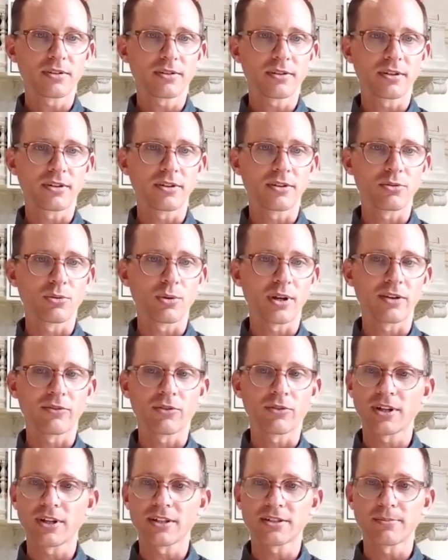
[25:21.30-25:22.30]
and do
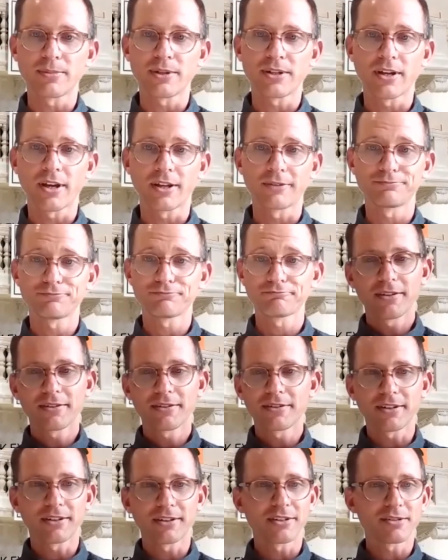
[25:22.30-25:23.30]
whatever needs to be done
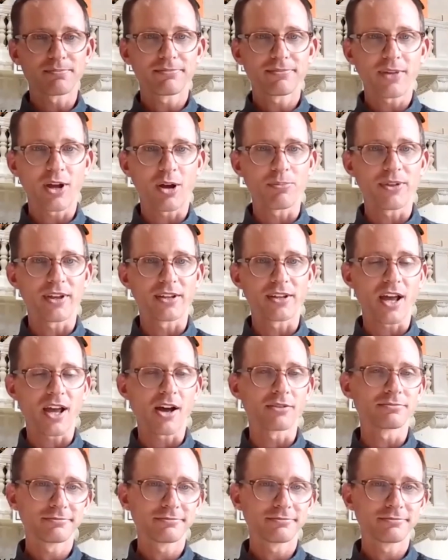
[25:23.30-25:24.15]
to help things out.